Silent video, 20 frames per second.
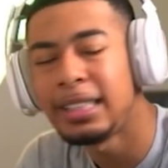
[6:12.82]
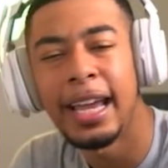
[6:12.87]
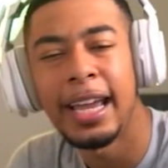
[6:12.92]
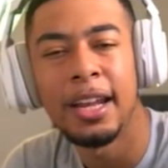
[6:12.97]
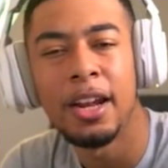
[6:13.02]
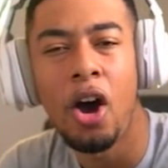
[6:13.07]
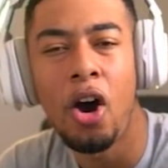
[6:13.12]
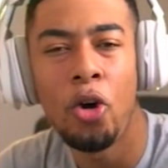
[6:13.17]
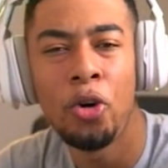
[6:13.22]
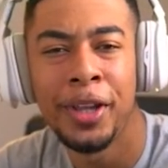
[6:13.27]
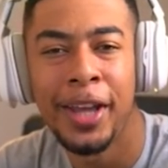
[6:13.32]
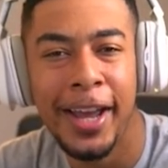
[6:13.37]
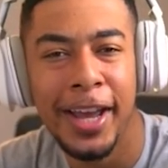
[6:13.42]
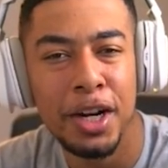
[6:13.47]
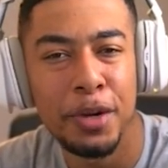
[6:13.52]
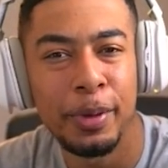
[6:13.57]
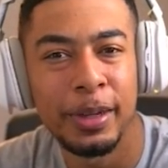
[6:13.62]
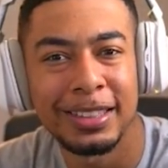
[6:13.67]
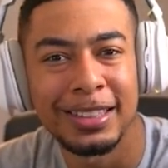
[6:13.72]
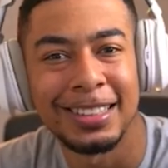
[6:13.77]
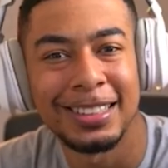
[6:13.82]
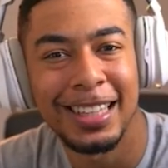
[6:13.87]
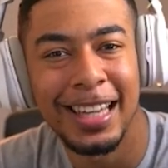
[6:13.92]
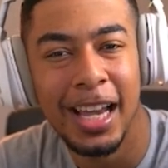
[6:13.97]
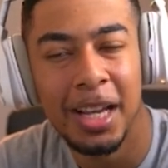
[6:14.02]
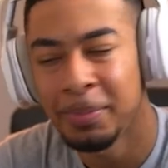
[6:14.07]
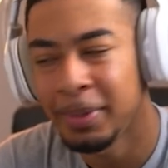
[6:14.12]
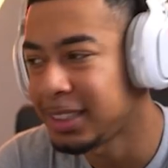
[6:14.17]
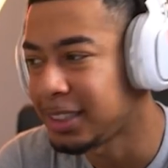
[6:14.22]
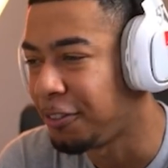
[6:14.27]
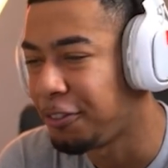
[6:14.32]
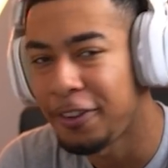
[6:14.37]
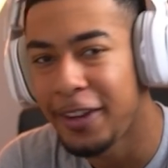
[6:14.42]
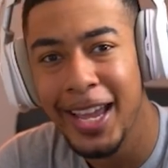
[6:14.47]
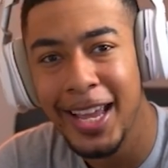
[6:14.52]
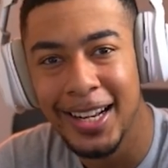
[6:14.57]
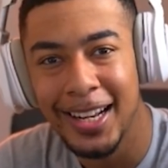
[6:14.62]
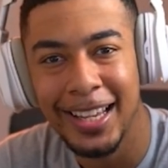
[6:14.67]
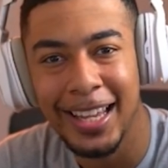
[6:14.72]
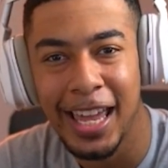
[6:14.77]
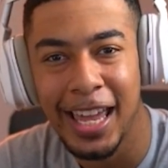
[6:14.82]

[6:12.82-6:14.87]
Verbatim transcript: saying, oh, the enemies are scared means I'm faking the